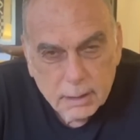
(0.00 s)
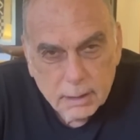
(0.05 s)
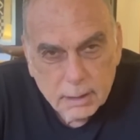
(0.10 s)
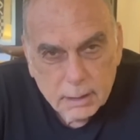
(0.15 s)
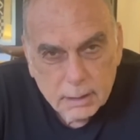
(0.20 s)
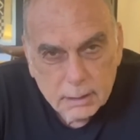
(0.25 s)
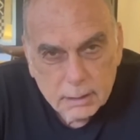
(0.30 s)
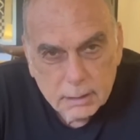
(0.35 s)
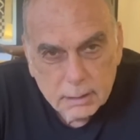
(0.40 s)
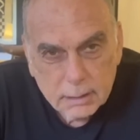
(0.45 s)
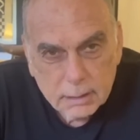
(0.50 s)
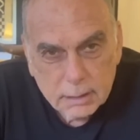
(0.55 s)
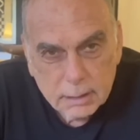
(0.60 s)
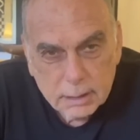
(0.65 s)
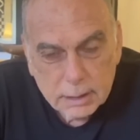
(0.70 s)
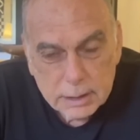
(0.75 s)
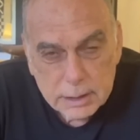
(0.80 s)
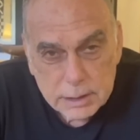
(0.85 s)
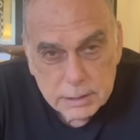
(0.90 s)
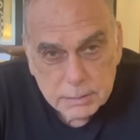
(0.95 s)
And
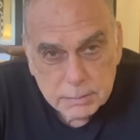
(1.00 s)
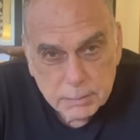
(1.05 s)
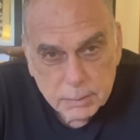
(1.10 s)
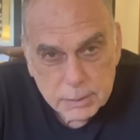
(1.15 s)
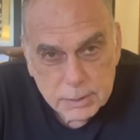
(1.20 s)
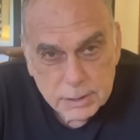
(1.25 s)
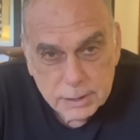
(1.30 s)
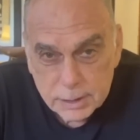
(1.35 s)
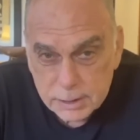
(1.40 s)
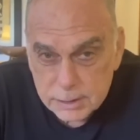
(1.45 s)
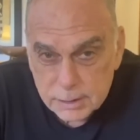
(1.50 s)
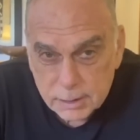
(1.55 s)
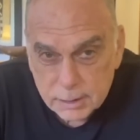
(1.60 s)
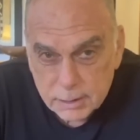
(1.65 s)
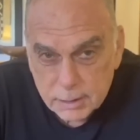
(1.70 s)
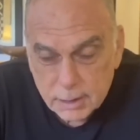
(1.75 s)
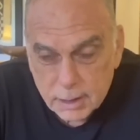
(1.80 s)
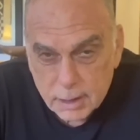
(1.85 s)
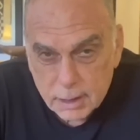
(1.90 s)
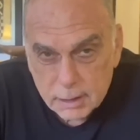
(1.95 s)
it was his
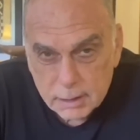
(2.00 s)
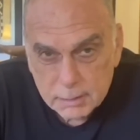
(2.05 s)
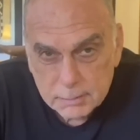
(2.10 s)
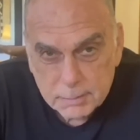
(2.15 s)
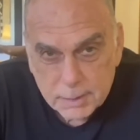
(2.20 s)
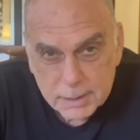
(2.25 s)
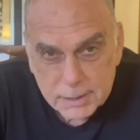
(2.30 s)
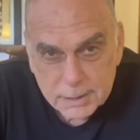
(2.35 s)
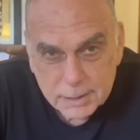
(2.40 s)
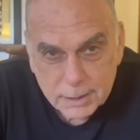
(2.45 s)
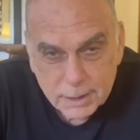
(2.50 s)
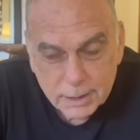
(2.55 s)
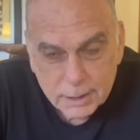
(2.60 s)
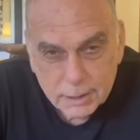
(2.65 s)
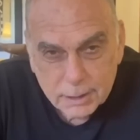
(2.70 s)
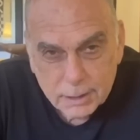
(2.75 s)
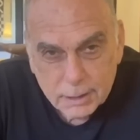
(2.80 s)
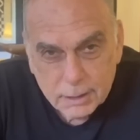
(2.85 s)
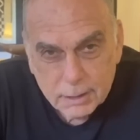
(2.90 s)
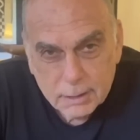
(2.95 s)
idea, I must say.
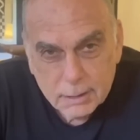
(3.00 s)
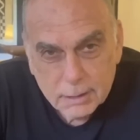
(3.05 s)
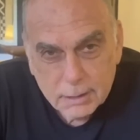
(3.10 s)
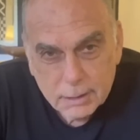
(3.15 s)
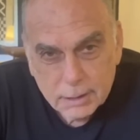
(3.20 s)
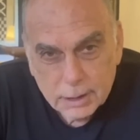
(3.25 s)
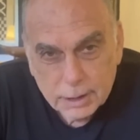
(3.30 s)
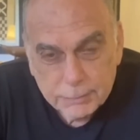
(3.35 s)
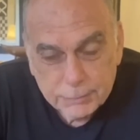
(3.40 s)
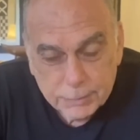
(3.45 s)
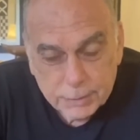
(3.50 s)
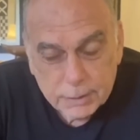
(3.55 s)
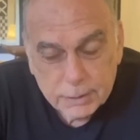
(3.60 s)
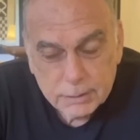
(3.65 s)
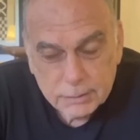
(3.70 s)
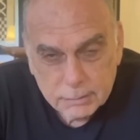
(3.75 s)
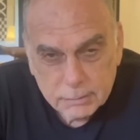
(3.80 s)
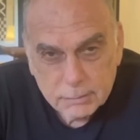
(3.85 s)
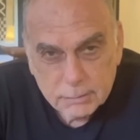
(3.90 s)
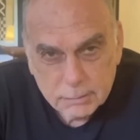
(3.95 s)
Even
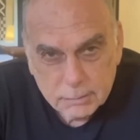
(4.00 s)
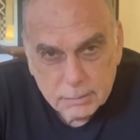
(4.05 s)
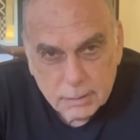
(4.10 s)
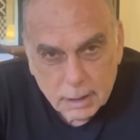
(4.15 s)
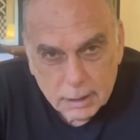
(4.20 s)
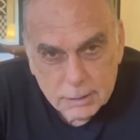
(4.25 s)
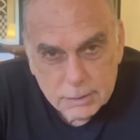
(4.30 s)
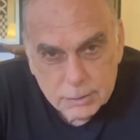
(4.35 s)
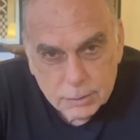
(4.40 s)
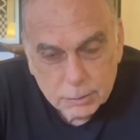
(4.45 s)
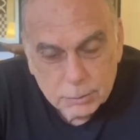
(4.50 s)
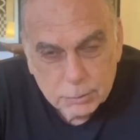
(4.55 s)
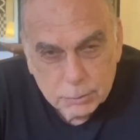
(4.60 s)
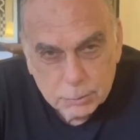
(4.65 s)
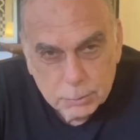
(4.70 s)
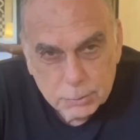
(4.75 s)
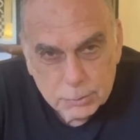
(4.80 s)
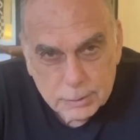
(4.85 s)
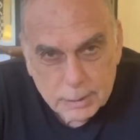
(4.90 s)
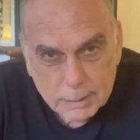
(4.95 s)
I thought to
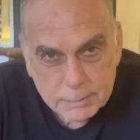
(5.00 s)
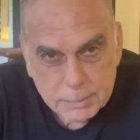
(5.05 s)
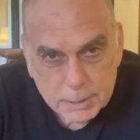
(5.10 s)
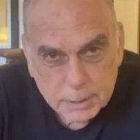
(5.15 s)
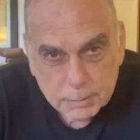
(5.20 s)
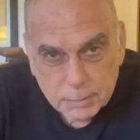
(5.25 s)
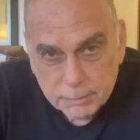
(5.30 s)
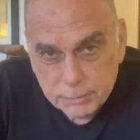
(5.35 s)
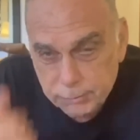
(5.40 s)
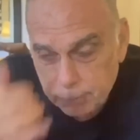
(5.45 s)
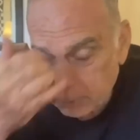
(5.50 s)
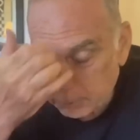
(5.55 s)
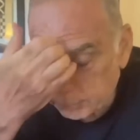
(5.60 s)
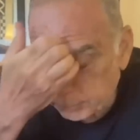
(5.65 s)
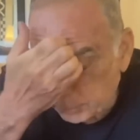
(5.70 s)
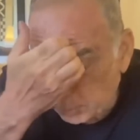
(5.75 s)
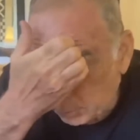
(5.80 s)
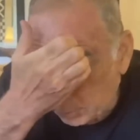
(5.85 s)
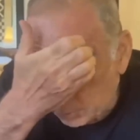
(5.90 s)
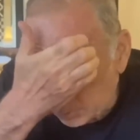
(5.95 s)
do something before, of
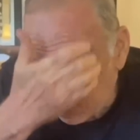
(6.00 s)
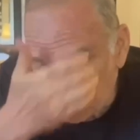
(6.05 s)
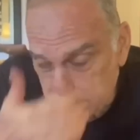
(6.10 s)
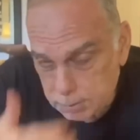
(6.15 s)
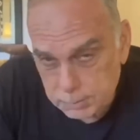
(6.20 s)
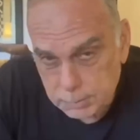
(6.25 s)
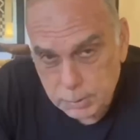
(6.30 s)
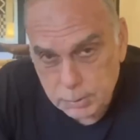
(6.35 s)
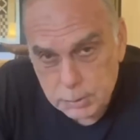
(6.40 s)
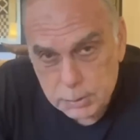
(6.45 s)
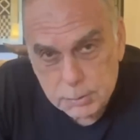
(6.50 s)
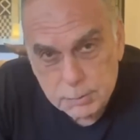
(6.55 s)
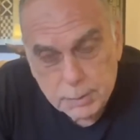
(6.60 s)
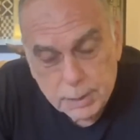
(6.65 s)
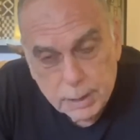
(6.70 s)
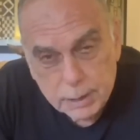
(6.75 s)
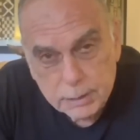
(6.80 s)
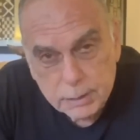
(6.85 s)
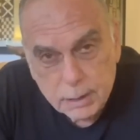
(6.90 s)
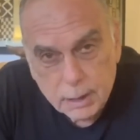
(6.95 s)
course, because we
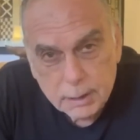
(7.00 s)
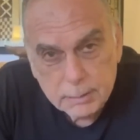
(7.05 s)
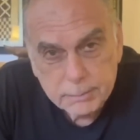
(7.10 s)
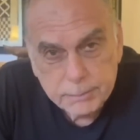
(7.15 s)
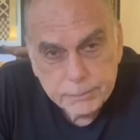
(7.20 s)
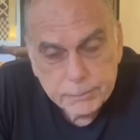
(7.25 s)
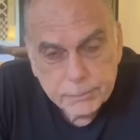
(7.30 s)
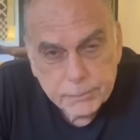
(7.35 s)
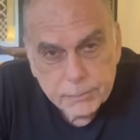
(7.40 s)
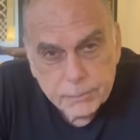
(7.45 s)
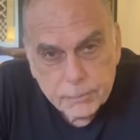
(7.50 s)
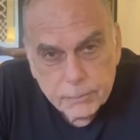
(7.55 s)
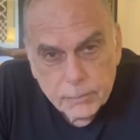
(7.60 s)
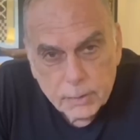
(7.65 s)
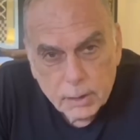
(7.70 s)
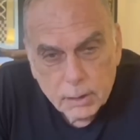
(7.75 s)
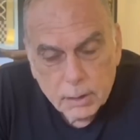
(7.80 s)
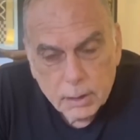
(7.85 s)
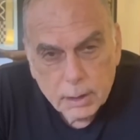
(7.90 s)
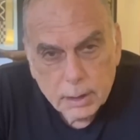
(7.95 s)
had time.
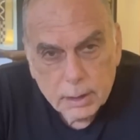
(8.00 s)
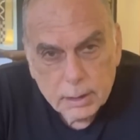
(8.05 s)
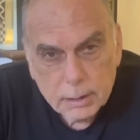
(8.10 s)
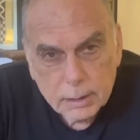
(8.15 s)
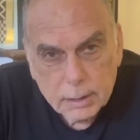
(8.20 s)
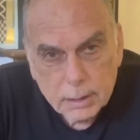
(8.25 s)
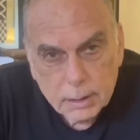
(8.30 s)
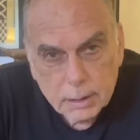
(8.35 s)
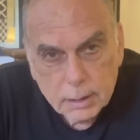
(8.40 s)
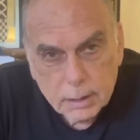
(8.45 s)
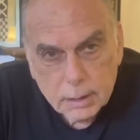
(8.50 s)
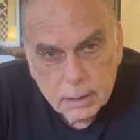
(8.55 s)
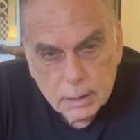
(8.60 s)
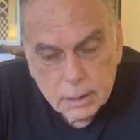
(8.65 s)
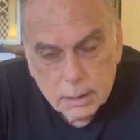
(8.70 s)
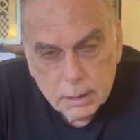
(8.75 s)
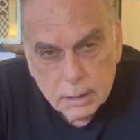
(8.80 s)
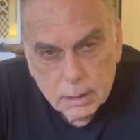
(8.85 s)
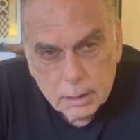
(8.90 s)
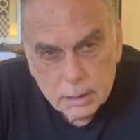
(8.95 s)
And
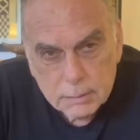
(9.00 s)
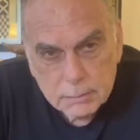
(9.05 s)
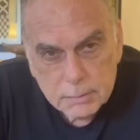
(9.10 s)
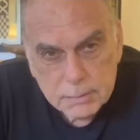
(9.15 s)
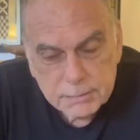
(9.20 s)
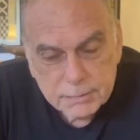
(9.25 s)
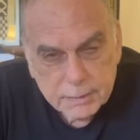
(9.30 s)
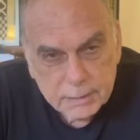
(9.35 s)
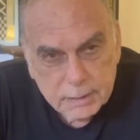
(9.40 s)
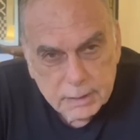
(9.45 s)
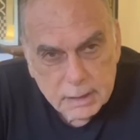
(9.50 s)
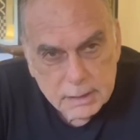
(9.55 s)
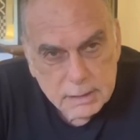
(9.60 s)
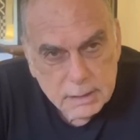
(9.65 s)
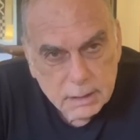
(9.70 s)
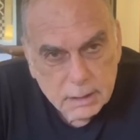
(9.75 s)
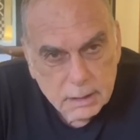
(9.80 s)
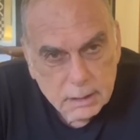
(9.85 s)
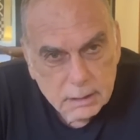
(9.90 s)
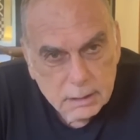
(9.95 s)
it was
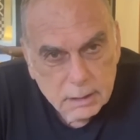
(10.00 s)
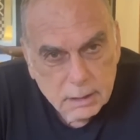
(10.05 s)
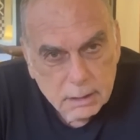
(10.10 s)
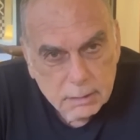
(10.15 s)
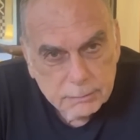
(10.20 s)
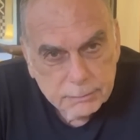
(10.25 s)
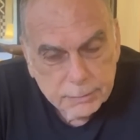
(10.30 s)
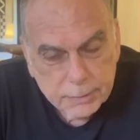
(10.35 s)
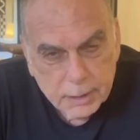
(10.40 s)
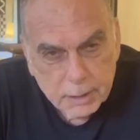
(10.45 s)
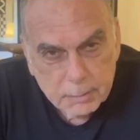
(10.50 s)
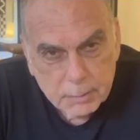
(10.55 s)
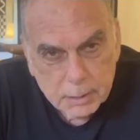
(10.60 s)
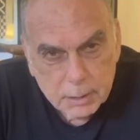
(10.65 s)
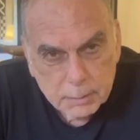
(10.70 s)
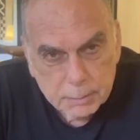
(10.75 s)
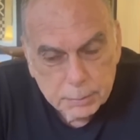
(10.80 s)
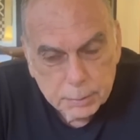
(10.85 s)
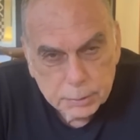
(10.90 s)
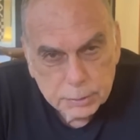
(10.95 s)
fantastic idea of him, and
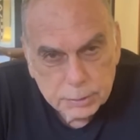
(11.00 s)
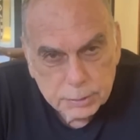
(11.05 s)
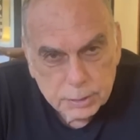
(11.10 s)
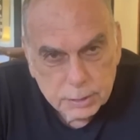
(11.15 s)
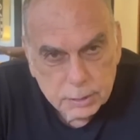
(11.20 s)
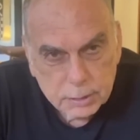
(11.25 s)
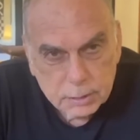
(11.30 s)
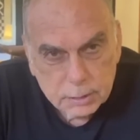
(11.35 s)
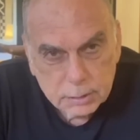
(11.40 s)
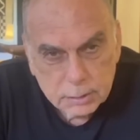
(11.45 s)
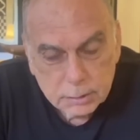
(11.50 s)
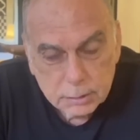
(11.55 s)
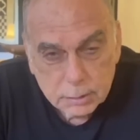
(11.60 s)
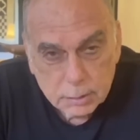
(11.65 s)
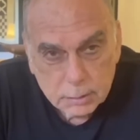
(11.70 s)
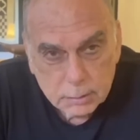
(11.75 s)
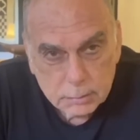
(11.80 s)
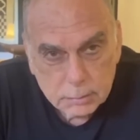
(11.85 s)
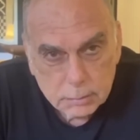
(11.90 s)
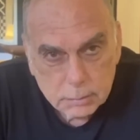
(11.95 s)
he pushed it. You
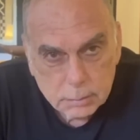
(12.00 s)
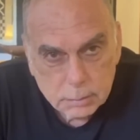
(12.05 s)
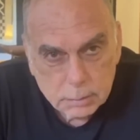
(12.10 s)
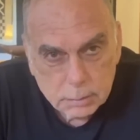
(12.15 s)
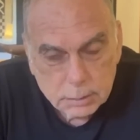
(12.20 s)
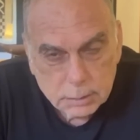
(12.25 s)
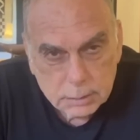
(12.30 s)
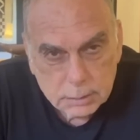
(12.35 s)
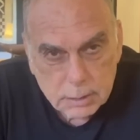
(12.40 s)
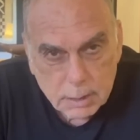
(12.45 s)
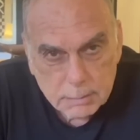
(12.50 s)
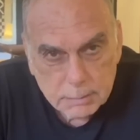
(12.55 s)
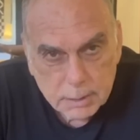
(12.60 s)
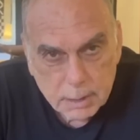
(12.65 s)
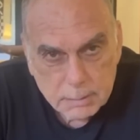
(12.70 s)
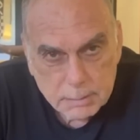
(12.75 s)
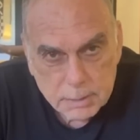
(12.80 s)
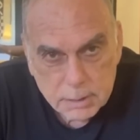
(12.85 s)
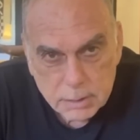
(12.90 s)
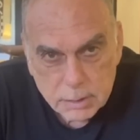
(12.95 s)
know,
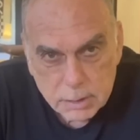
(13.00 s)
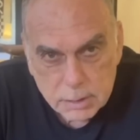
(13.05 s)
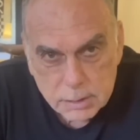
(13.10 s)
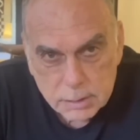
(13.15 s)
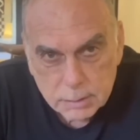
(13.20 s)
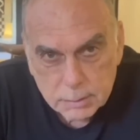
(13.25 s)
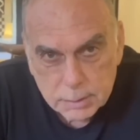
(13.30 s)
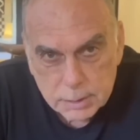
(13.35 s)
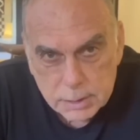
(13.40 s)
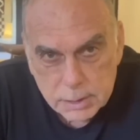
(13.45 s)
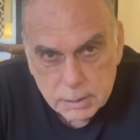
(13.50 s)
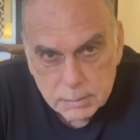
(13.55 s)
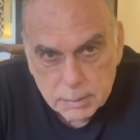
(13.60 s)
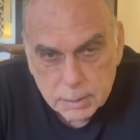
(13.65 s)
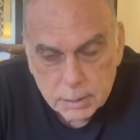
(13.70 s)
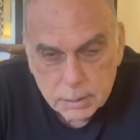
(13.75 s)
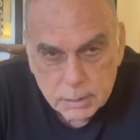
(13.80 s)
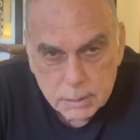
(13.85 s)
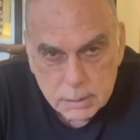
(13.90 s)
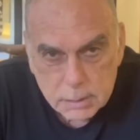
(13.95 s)
sometimes it's not so easy
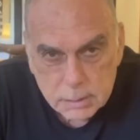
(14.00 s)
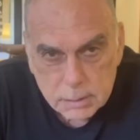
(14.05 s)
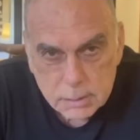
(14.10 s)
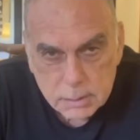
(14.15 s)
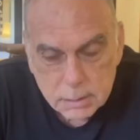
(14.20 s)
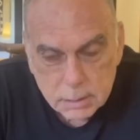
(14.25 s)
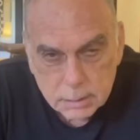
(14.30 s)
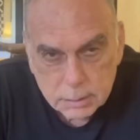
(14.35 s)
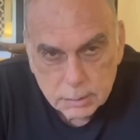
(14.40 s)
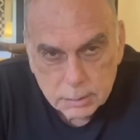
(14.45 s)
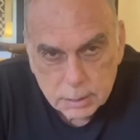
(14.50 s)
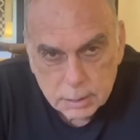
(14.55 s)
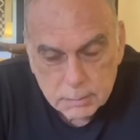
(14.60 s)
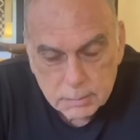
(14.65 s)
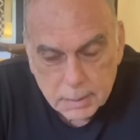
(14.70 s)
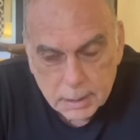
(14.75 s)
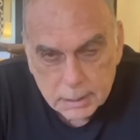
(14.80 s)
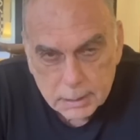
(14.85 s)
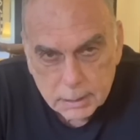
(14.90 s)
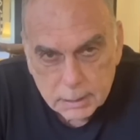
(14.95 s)
because you need
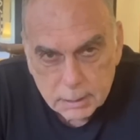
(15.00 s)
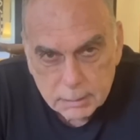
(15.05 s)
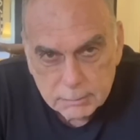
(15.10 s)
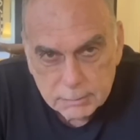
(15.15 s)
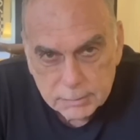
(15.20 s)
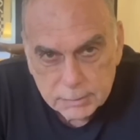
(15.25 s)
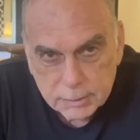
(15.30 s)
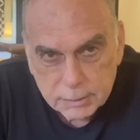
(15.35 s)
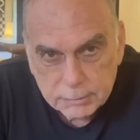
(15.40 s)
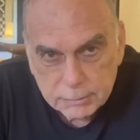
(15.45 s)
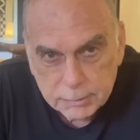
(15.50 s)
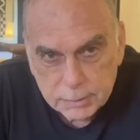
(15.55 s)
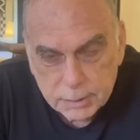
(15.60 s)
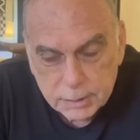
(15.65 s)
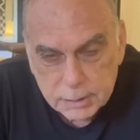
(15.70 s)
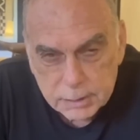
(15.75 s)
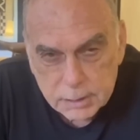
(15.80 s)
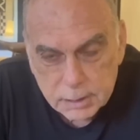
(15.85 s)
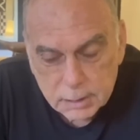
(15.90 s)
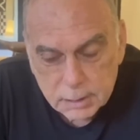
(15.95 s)
money and everything for
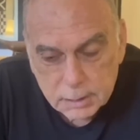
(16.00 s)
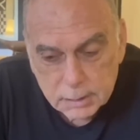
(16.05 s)
this.